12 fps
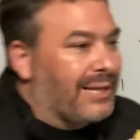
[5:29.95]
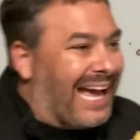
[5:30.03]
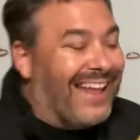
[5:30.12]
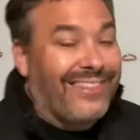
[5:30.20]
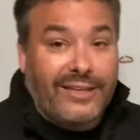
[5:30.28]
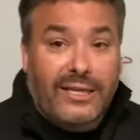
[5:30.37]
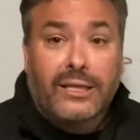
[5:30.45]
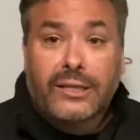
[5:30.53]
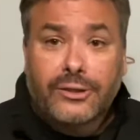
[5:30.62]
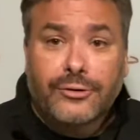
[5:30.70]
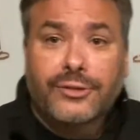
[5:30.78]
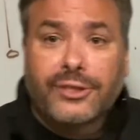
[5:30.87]
I think, a
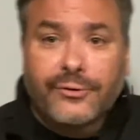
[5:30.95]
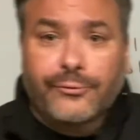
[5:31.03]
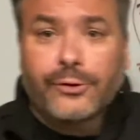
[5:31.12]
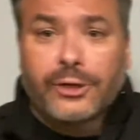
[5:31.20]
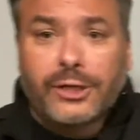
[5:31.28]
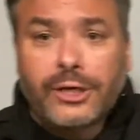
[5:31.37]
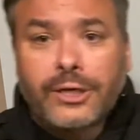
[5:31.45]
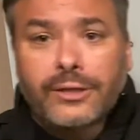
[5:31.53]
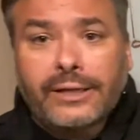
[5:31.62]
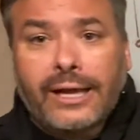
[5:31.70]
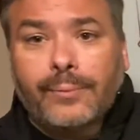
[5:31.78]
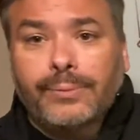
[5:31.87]
little different
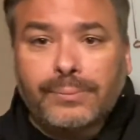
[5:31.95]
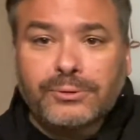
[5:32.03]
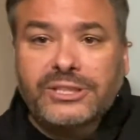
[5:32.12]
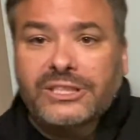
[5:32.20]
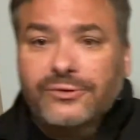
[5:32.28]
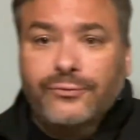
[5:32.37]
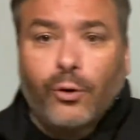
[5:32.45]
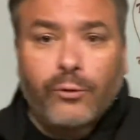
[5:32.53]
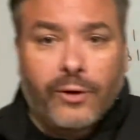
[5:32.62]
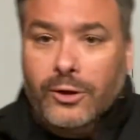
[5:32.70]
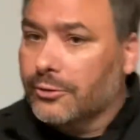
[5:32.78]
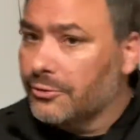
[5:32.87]
than how people teach 4
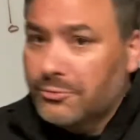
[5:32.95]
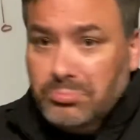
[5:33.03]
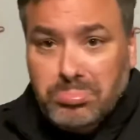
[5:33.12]
verticals.